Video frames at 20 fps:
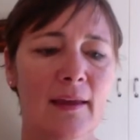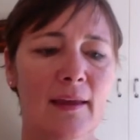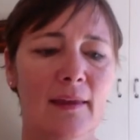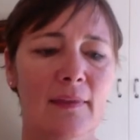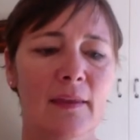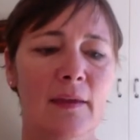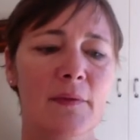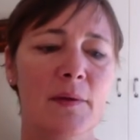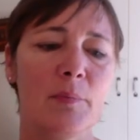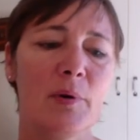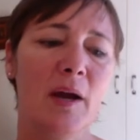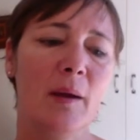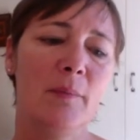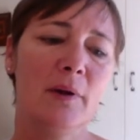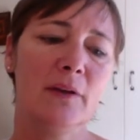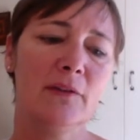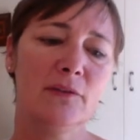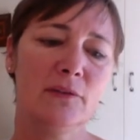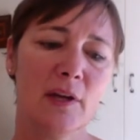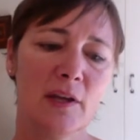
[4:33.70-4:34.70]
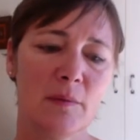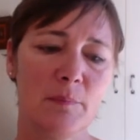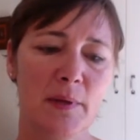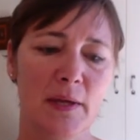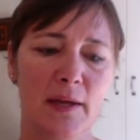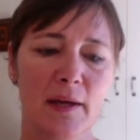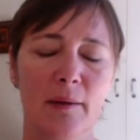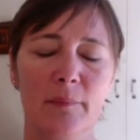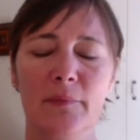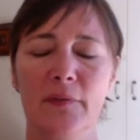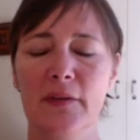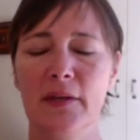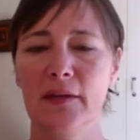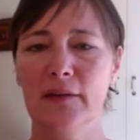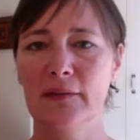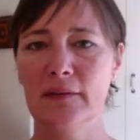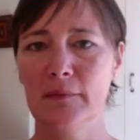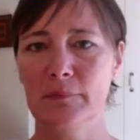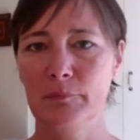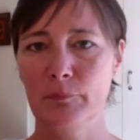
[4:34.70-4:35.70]
then the primary strength becomes the
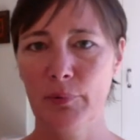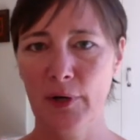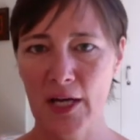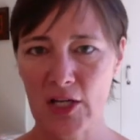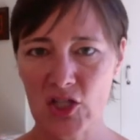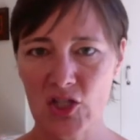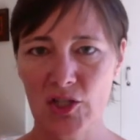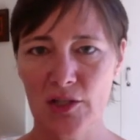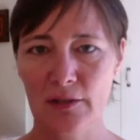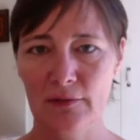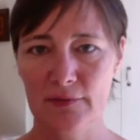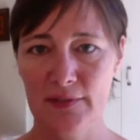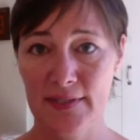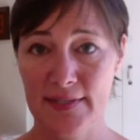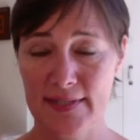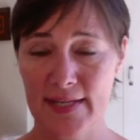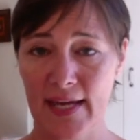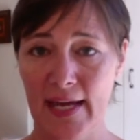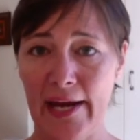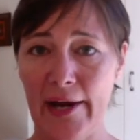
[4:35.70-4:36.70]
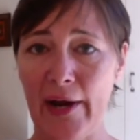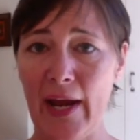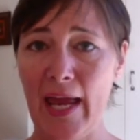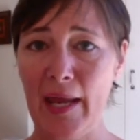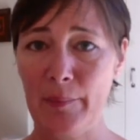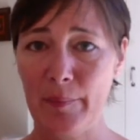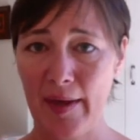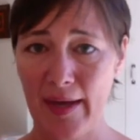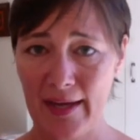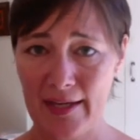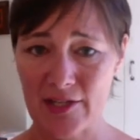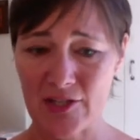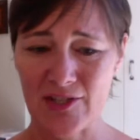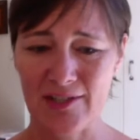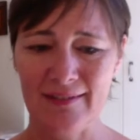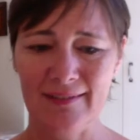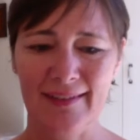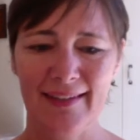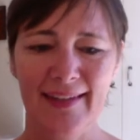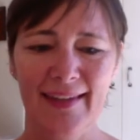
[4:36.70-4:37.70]
expression of desire and
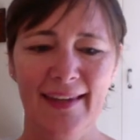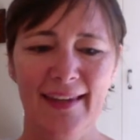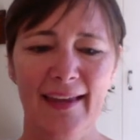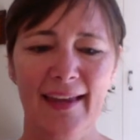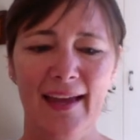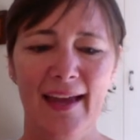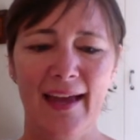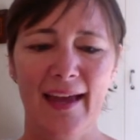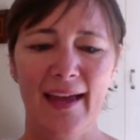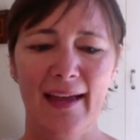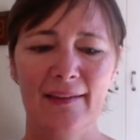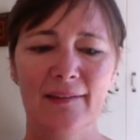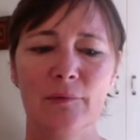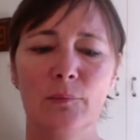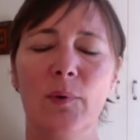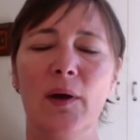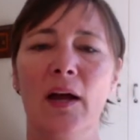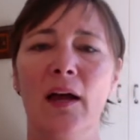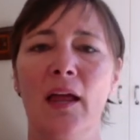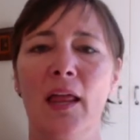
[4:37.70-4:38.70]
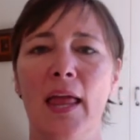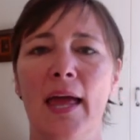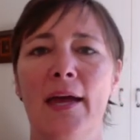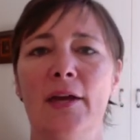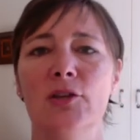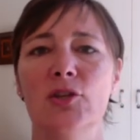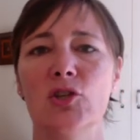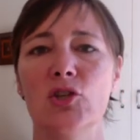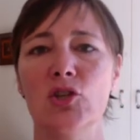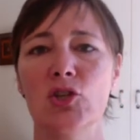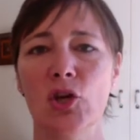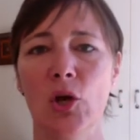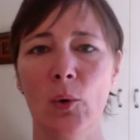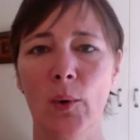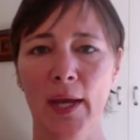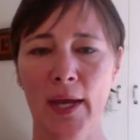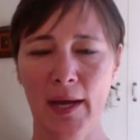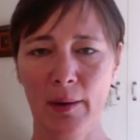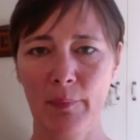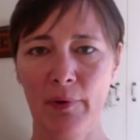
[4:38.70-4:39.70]
passion, as well as
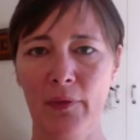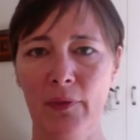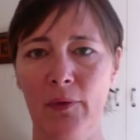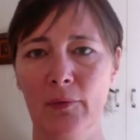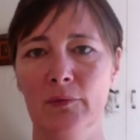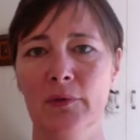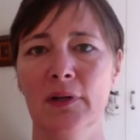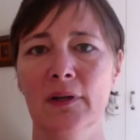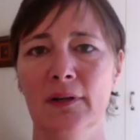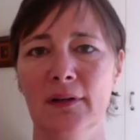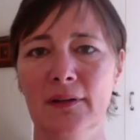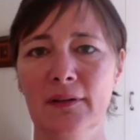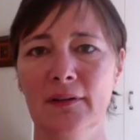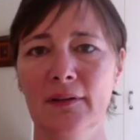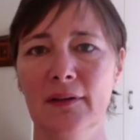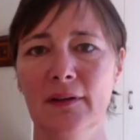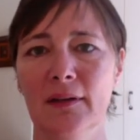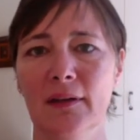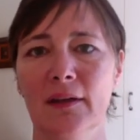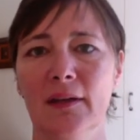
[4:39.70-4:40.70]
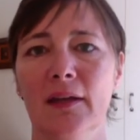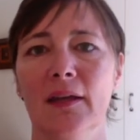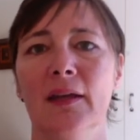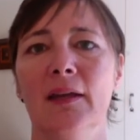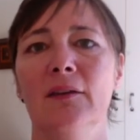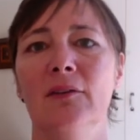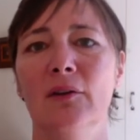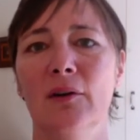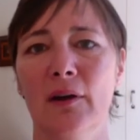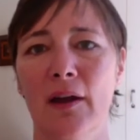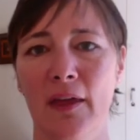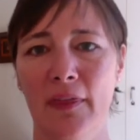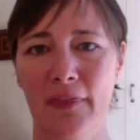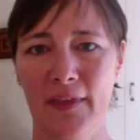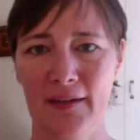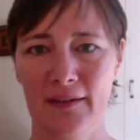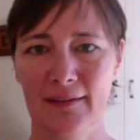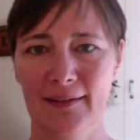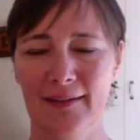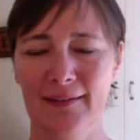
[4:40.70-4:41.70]
showing up in the world in your
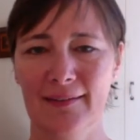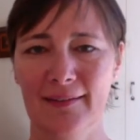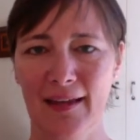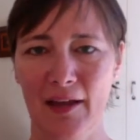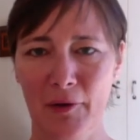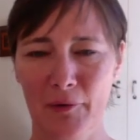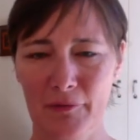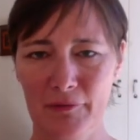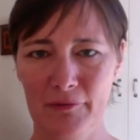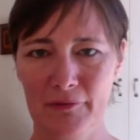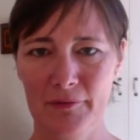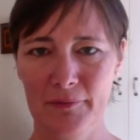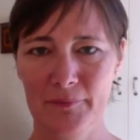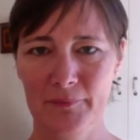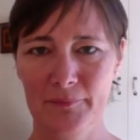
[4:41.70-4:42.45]
authentic self.